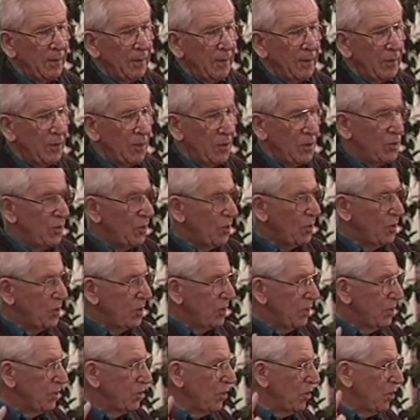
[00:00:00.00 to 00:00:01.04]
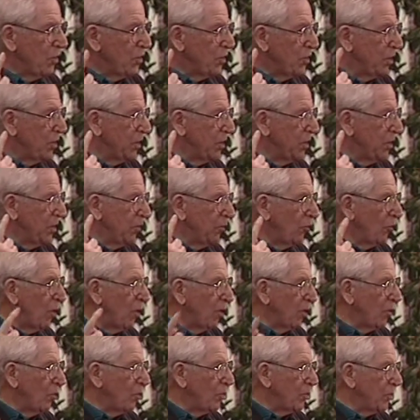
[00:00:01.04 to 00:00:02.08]
So it's not just the
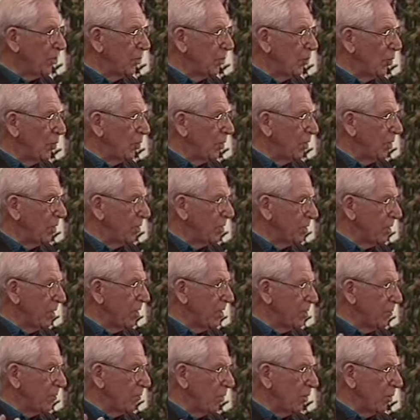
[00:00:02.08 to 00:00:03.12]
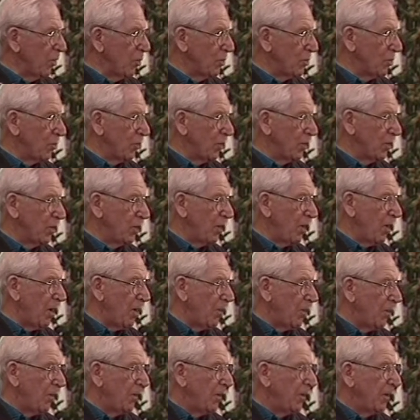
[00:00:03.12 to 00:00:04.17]
right goals for the organization, the right goals for the
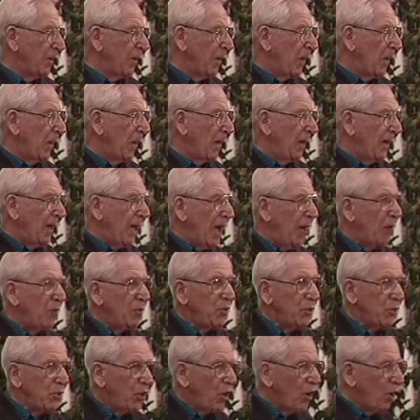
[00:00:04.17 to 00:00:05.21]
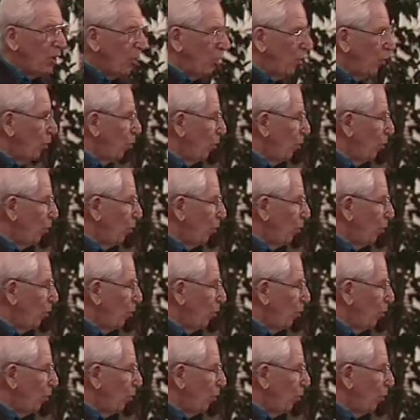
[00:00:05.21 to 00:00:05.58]
time. How do you know